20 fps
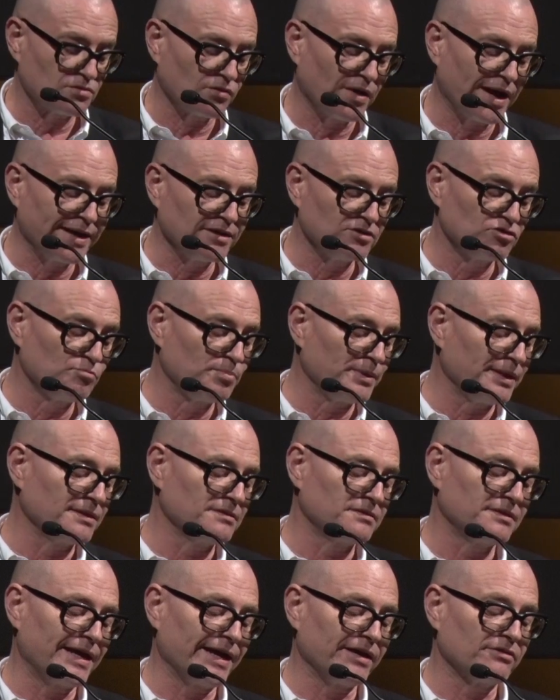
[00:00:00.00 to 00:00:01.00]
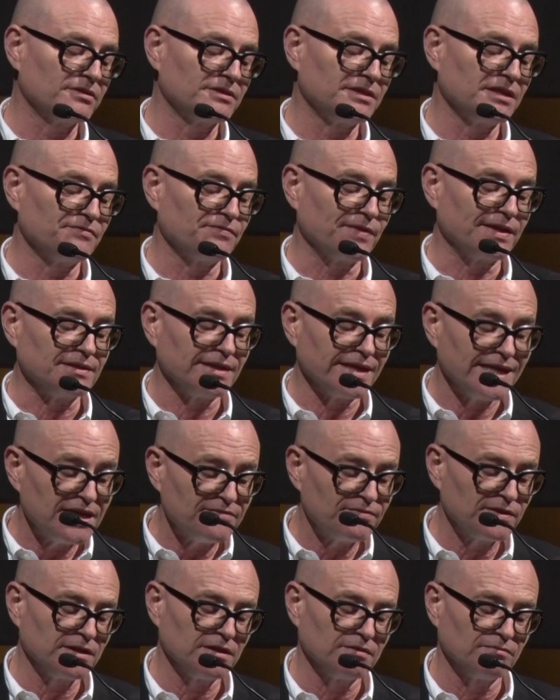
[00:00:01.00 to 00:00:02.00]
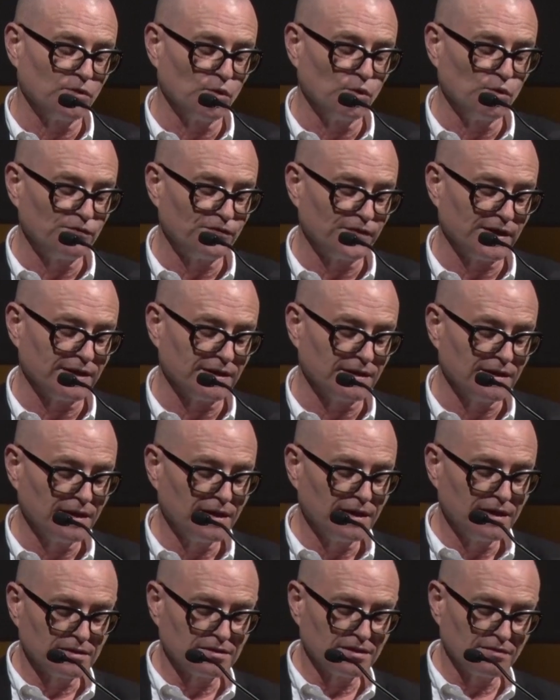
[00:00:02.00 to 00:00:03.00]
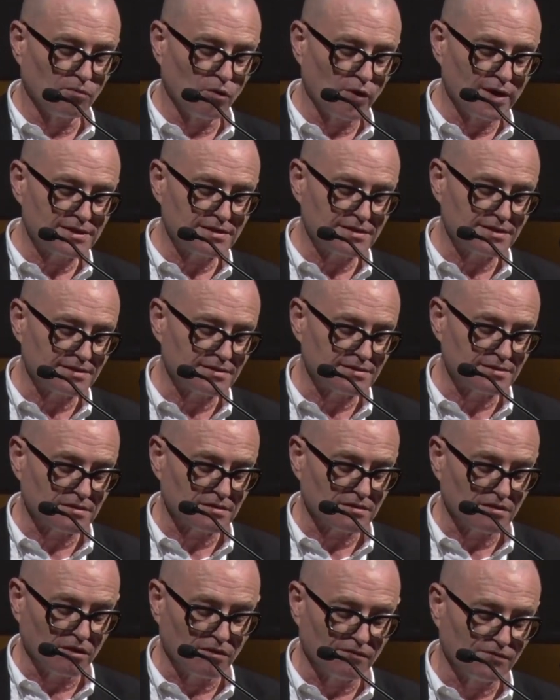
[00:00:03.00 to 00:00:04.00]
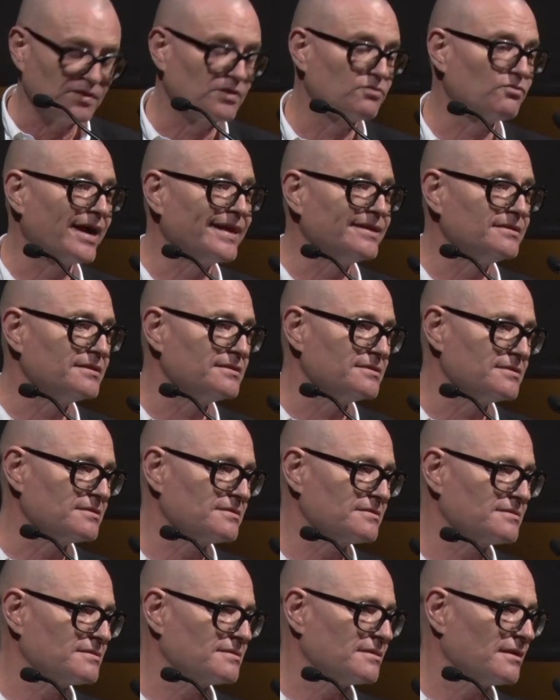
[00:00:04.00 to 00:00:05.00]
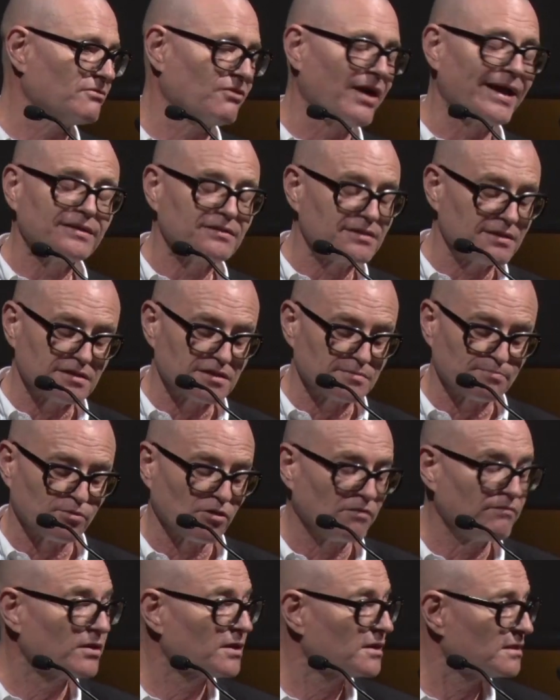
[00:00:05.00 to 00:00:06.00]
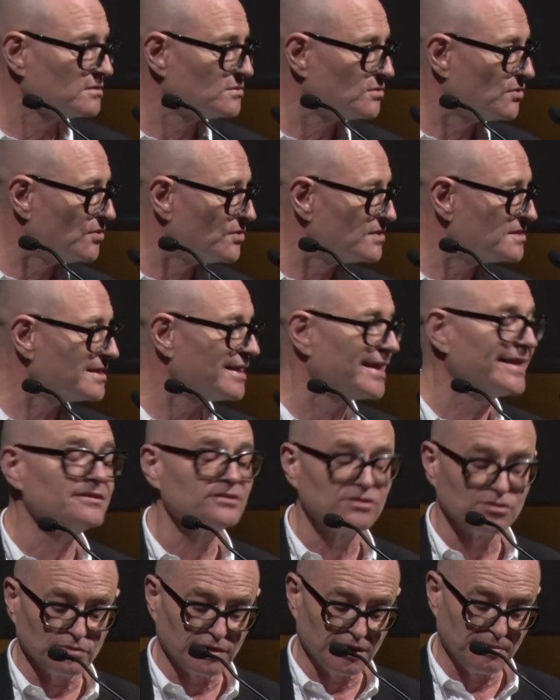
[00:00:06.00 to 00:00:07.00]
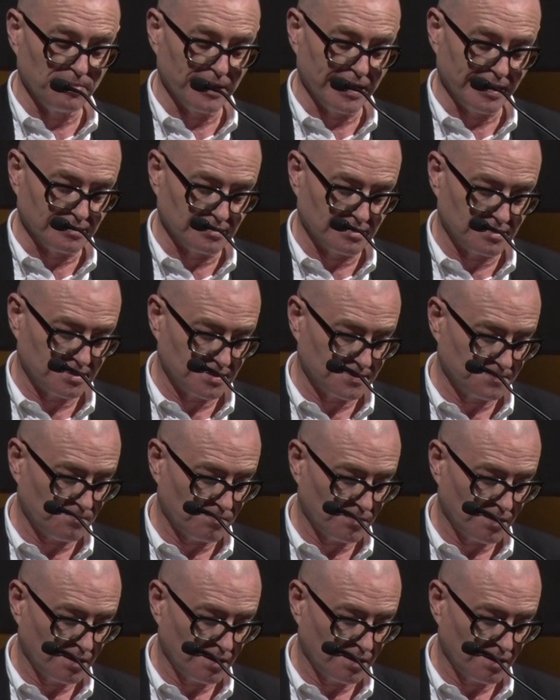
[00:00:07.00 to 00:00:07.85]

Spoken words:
trying to be integrative and even involving the voices of the rightist provocateurs into debates.